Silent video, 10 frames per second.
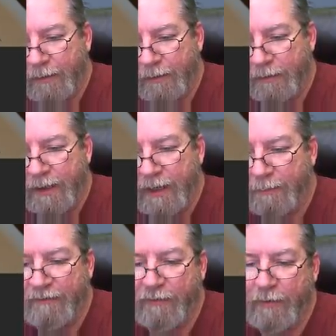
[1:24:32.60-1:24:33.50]
You got to
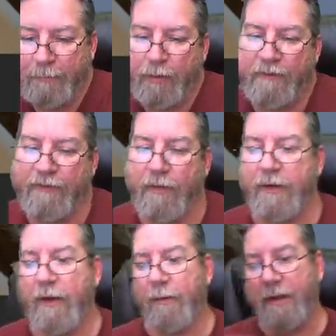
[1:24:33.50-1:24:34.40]
put forward a
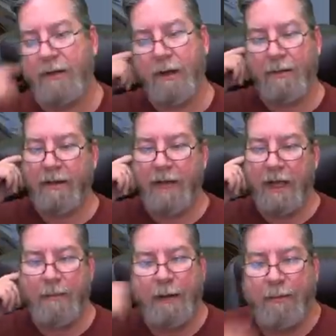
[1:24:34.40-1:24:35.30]
portfolio, but I mean, a lot
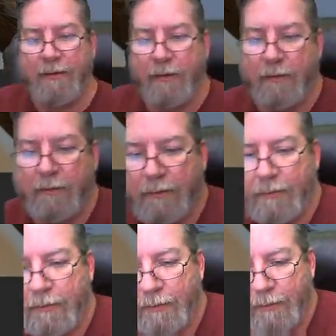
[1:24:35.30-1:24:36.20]
of people do.
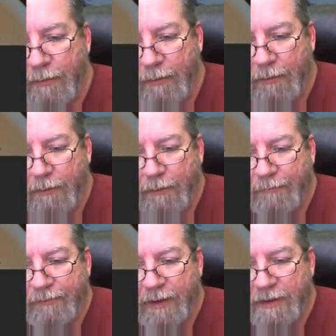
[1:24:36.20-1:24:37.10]

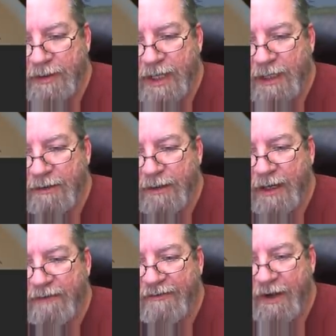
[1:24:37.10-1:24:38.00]
You just got to
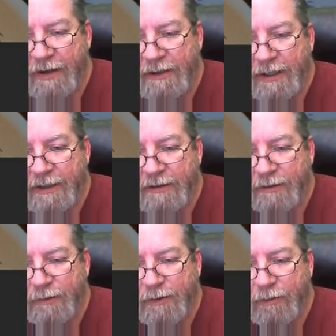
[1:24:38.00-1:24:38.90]
get into the
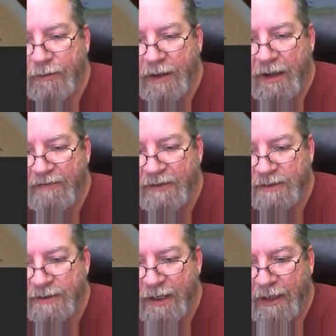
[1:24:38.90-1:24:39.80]
recruiting
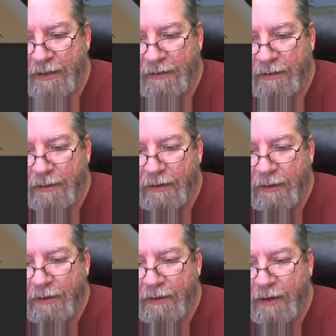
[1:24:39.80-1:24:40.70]
office, and
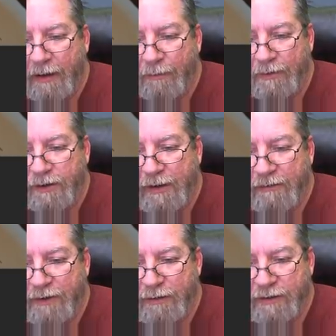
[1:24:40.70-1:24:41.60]
which you
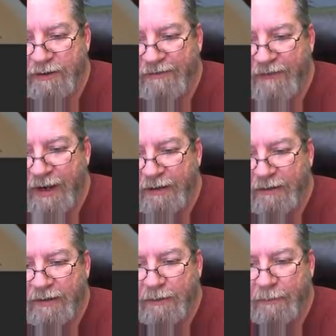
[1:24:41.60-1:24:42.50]
can usually
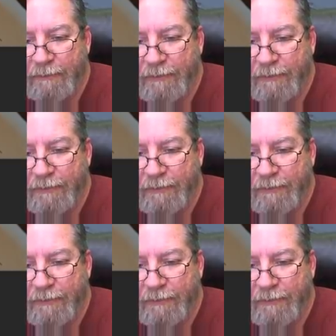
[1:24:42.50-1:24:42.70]
find their